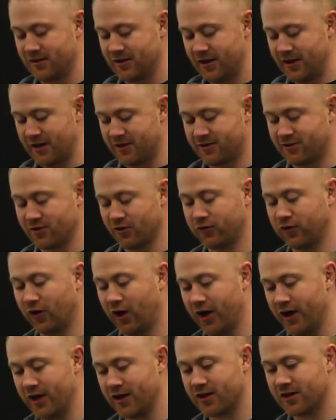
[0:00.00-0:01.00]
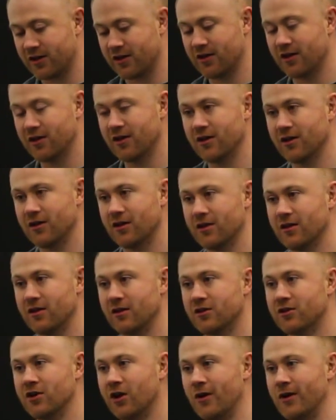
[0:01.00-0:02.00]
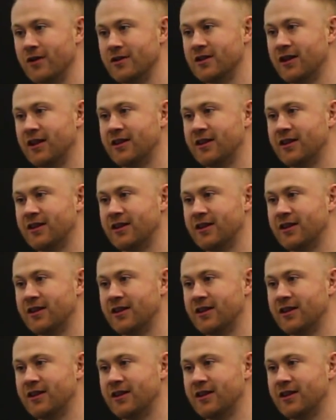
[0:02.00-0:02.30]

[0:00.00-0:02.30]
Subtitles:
It's stuff like going to